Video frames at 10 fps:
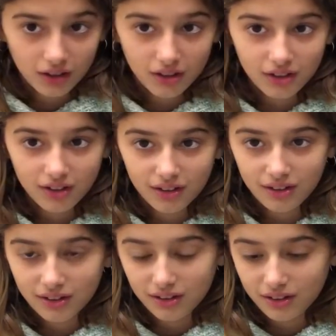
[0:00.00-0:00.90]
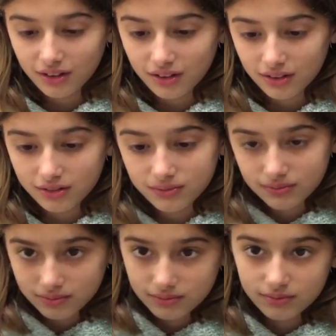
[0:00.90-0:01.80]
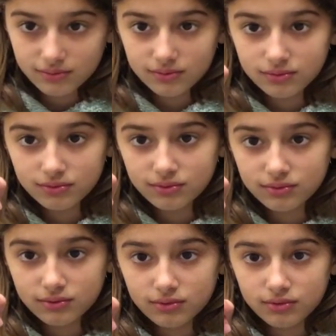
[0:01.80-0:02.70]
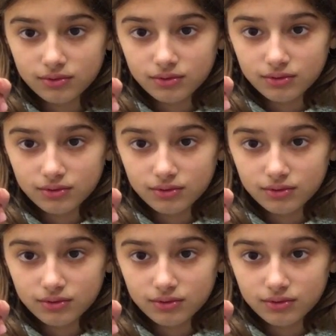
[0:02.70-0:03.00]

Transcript: The person shown says nothing.